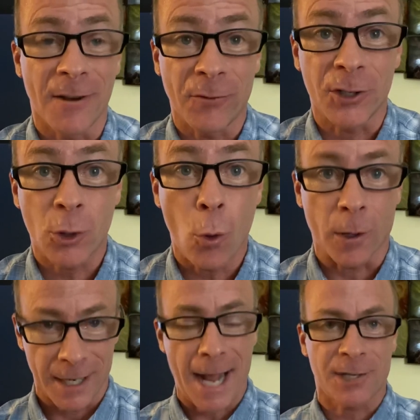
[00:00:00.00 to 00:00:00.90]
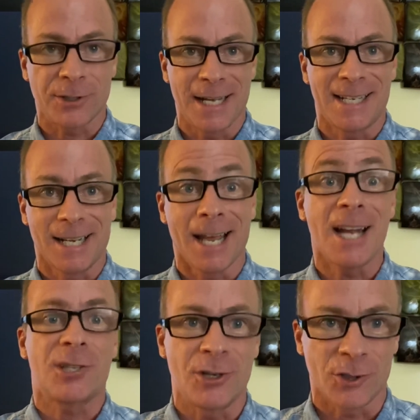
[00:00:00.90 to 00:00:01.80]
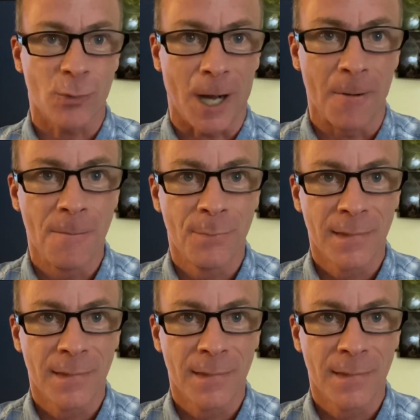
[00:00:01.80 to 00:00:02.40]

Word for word: the first quarter, and actually it did last year as well.